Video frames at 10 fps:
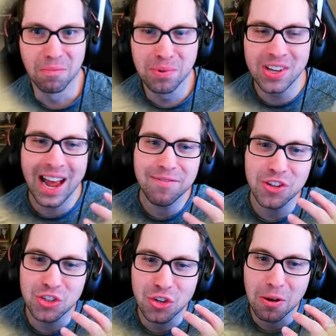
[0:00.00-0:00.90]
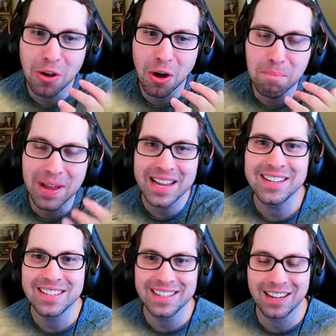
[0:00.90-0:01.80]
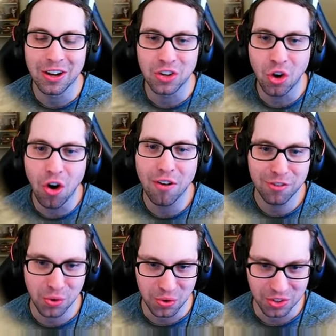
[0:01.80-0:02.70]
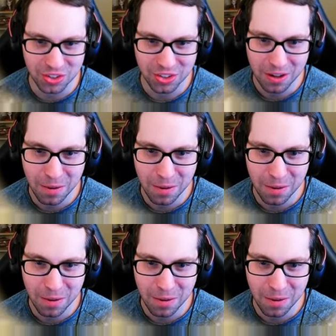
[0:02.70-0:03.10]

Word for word: But you had this amazing golf course